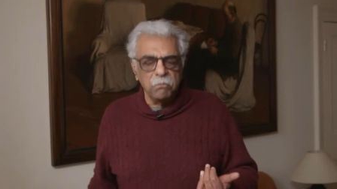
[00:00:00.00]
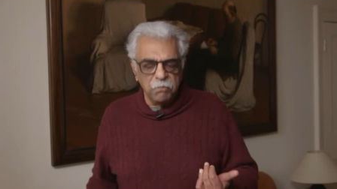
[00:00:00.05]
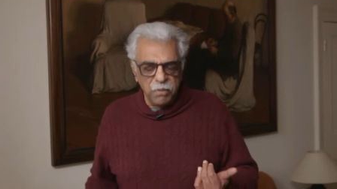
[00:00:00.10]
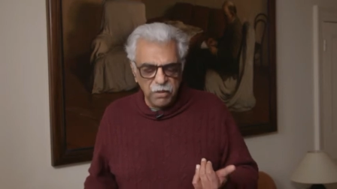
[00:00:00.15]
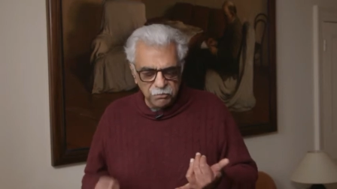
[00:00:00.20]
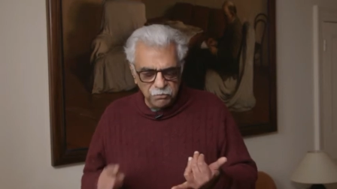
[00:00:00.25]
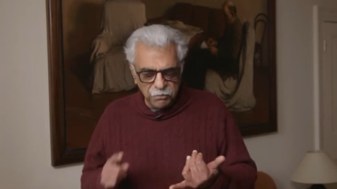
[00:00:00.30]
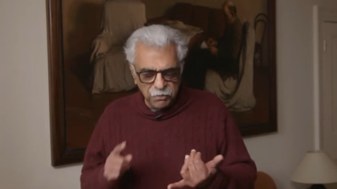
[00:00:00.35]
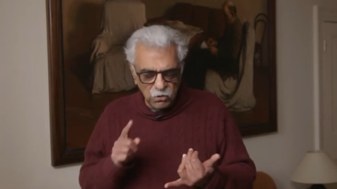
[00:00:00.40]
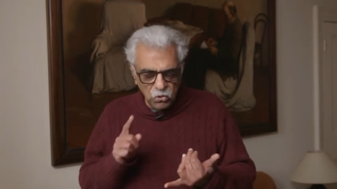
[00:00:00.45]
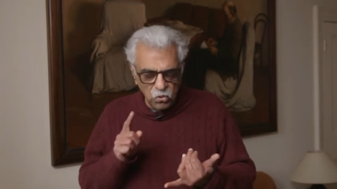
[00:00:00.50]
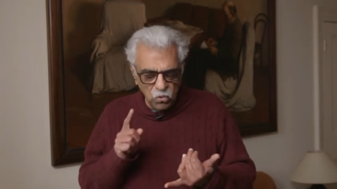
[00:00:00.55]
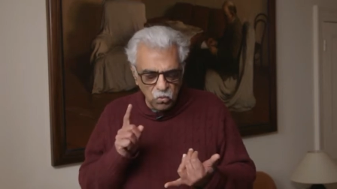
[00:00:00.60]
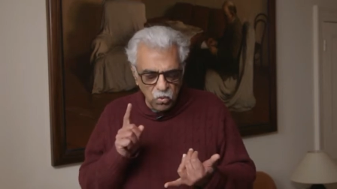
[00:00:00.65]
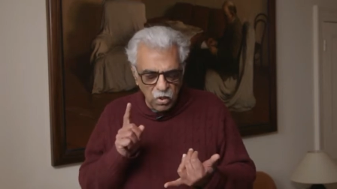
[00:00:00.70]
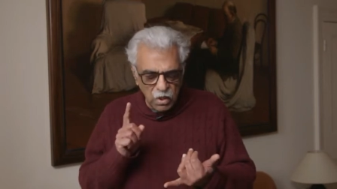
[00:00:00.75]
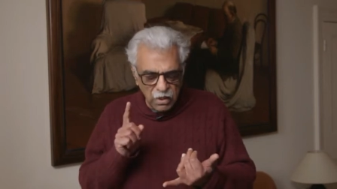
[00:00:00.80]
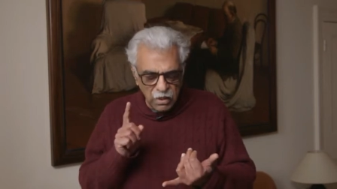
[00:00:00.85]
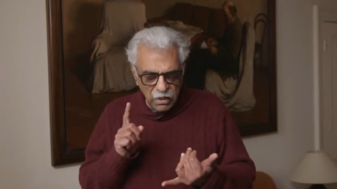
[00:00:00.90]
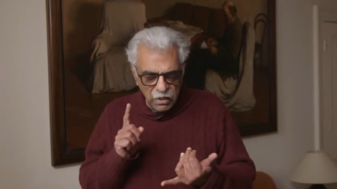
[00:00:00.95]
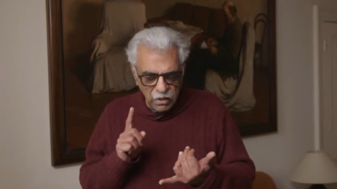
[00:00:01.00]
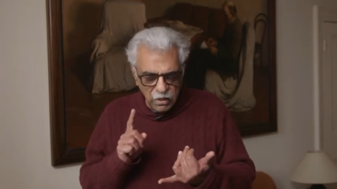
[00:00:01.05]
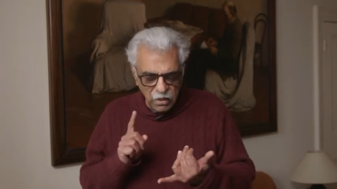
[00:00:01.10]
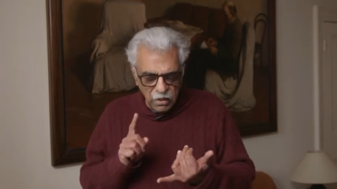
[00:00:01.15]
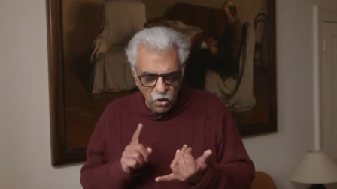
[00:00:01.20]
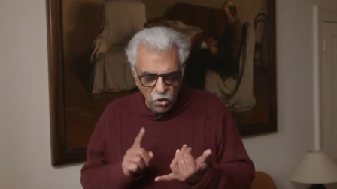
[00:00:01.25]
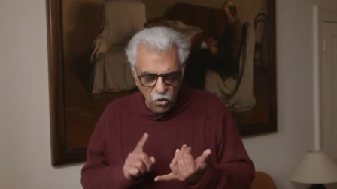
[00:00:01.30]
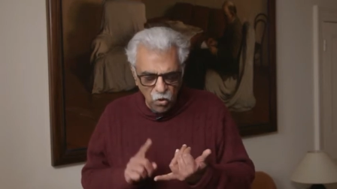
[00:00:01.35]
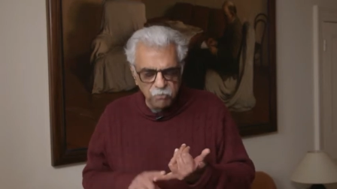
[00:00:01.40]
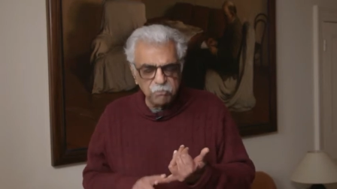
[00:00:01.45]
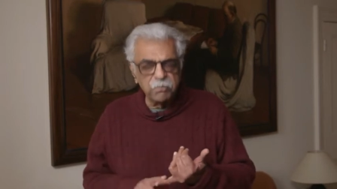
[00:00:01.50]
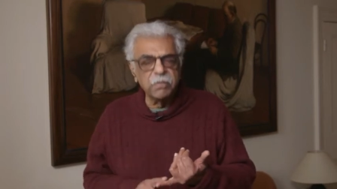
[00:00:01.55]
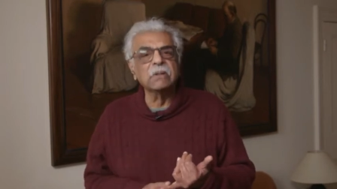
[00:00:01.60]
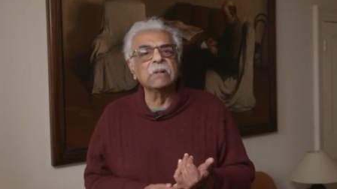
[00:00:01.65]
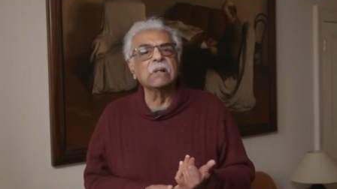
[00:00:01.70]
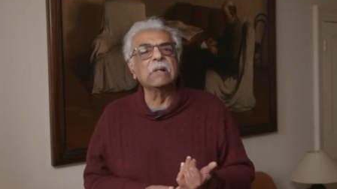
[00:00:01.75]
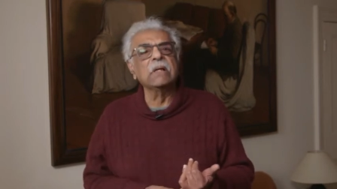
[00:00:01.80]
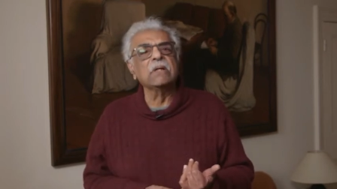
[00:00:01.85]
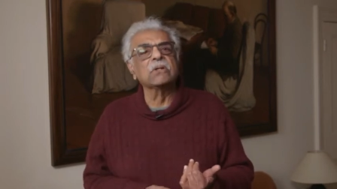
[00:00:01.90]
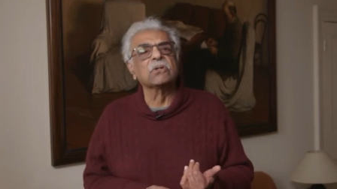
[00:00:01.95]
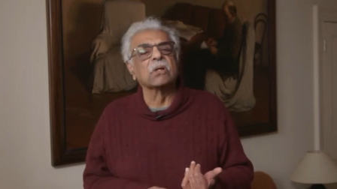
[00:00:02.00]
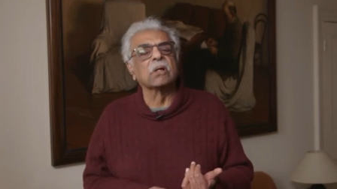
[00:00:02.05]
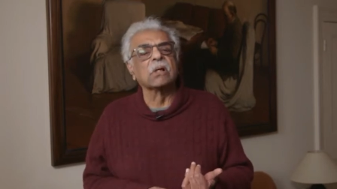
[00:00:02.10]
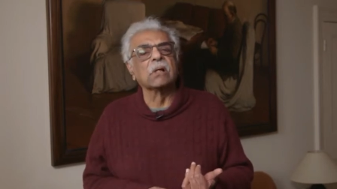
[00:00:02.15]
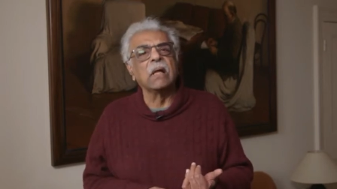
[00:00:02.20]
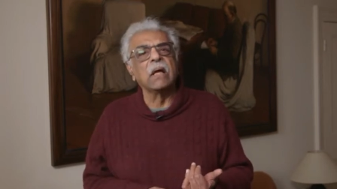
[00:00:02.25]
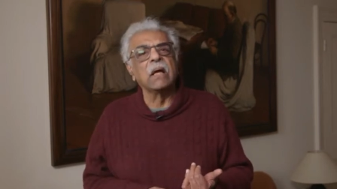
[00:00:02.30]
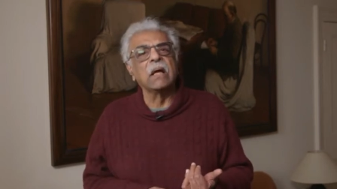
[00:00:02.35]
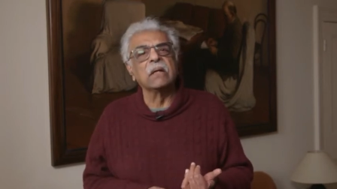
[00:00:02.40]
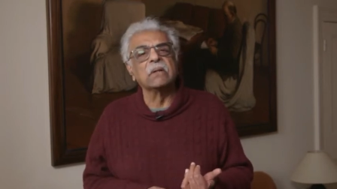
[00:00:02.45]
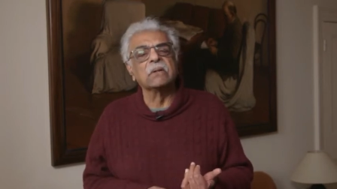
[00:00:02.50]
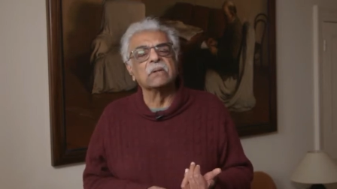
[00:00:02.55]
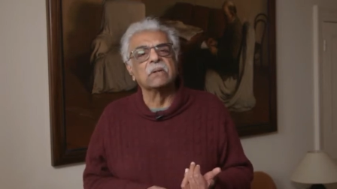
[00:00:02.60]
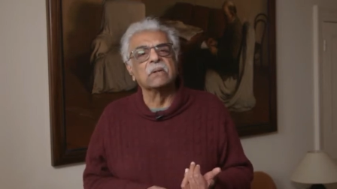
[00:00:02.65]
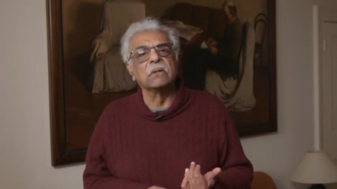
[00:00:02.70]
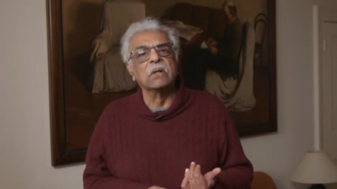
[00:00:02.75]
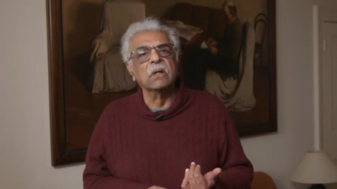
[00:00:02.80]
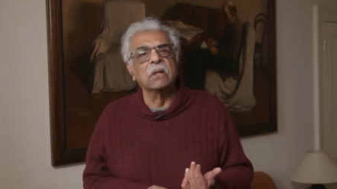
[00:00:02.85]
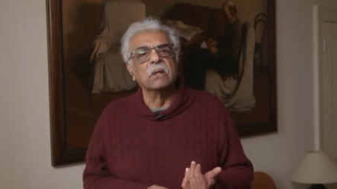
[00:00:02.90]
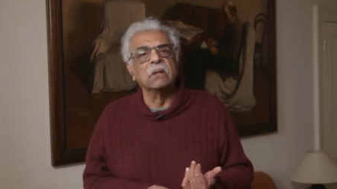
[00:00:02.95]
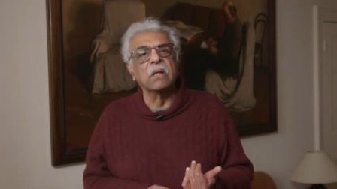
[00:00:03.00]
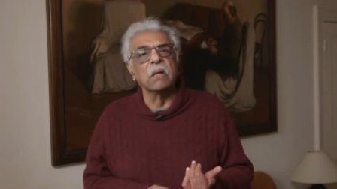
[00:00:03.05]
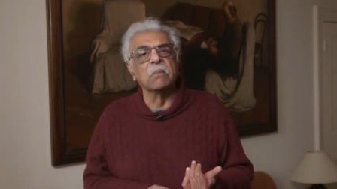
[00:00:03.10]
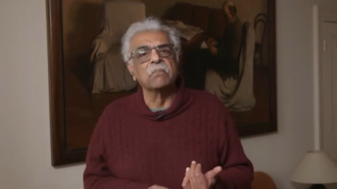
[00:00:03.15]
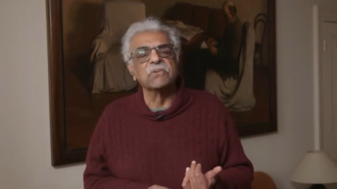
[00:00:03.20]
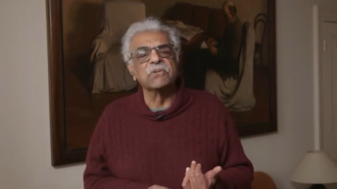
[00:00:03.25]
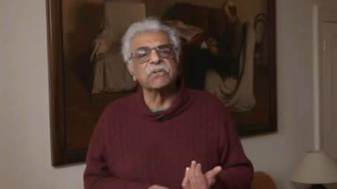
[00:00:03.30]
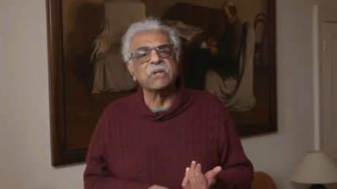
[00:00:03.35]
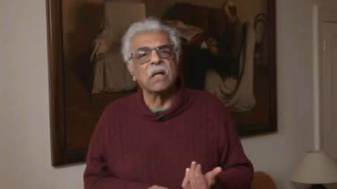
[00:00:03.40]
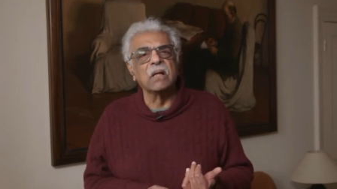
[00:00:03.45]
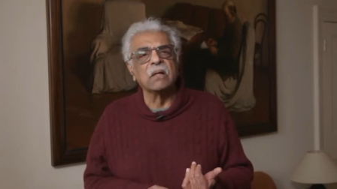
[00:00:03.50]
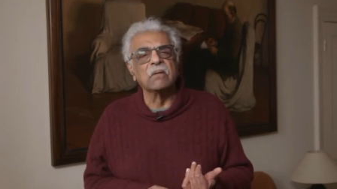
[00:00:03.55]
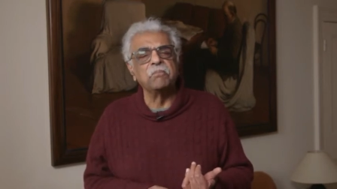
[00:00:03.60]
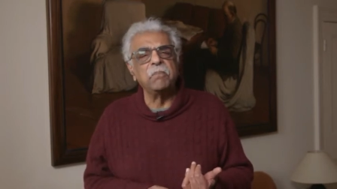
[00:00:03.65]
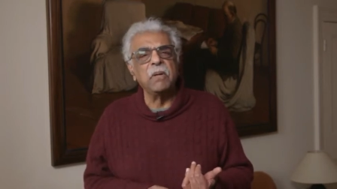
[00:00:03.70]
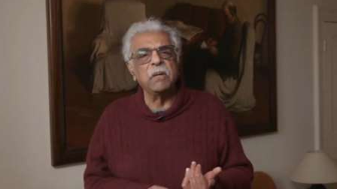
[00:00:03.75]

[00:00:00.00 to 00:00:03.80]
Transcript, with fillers: people who were openly declared themselves,